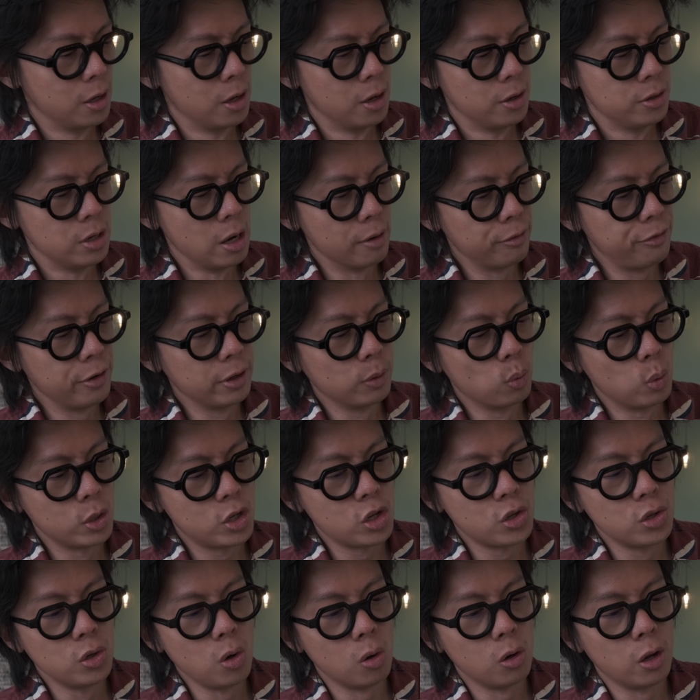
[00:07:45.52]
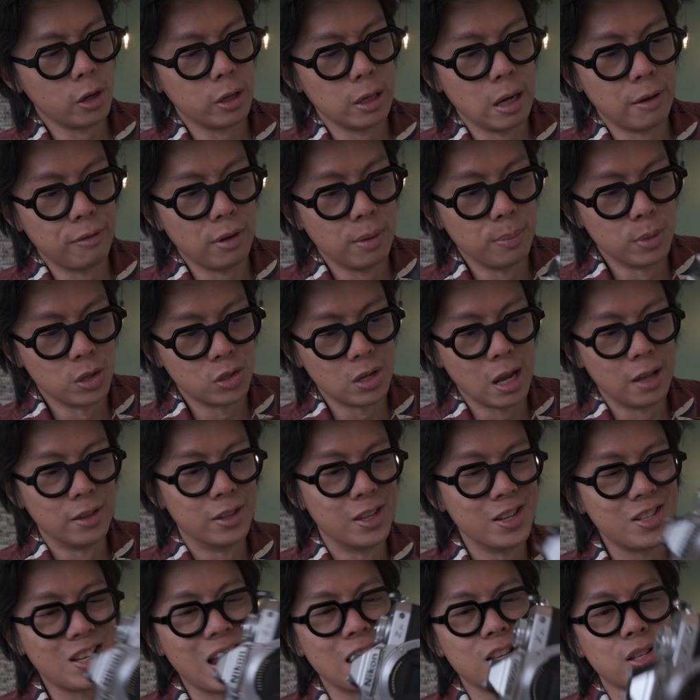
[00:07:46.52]
The other thing which is not like an FM is that
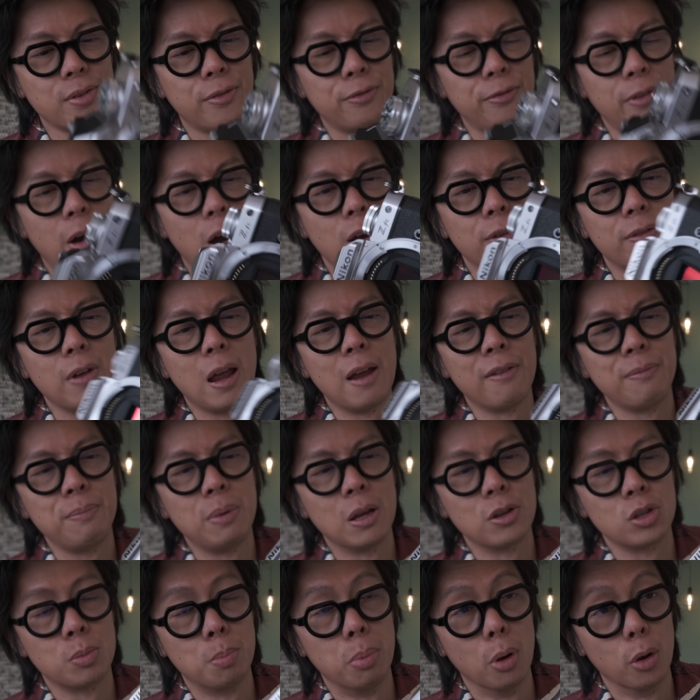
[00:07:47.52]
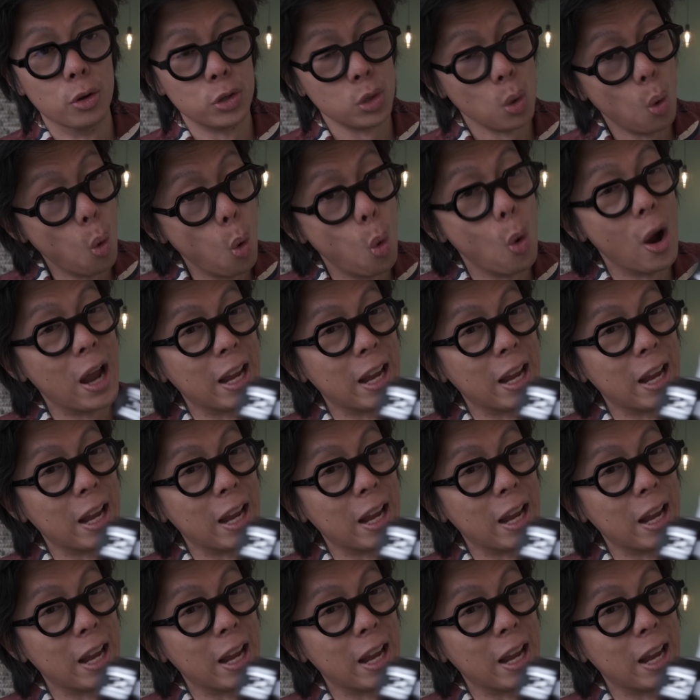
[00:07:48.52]
this has a 5 FPS burst, or